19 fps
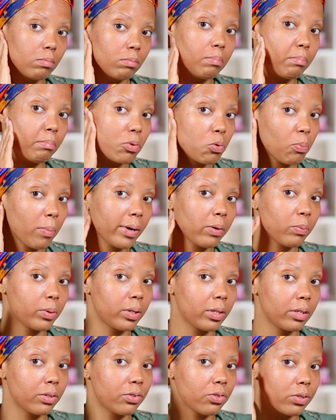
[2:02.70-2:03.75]
You might want to
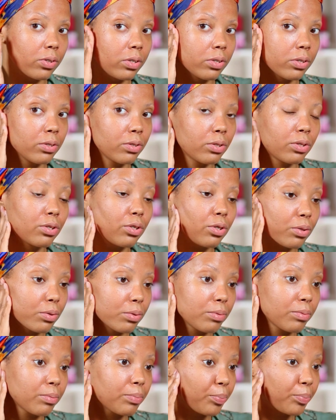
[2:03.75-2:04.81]
get your ears
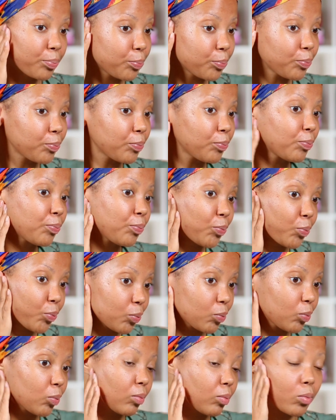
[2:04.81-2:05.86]
too. It's
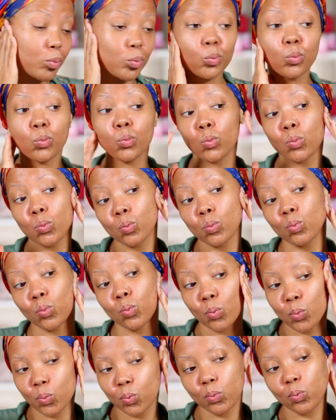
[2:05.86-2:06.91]
cookout season, so
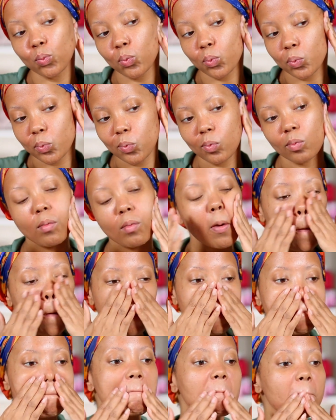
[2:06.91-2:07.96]
you, you gotta
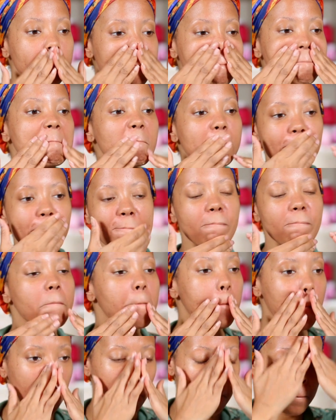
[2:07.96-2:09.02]
make sure that you have
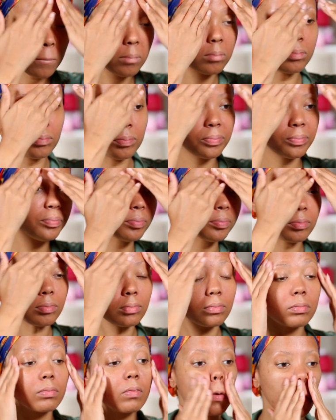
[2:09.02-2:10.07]
protection.
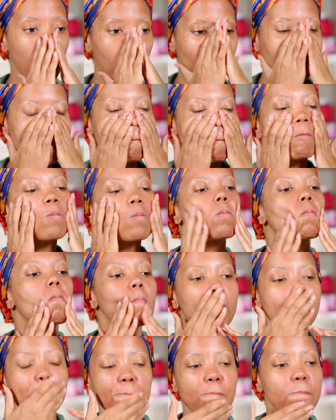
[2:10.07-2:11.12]

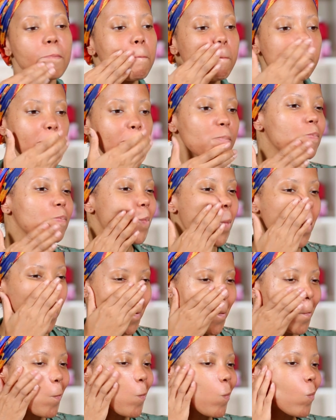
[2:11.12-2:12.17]
Okay, I'm putting this
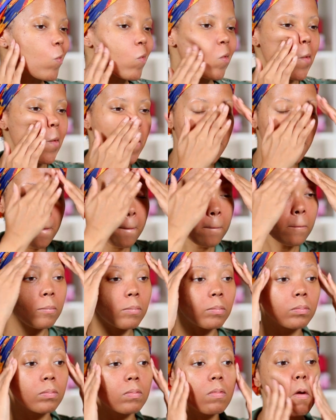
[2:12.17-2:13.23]
all over my
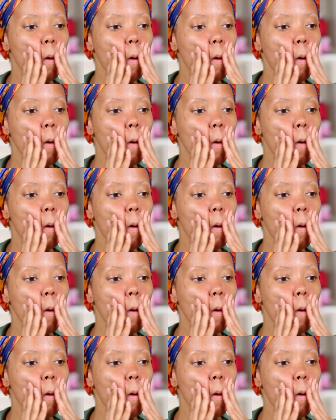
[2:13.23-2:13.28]
face.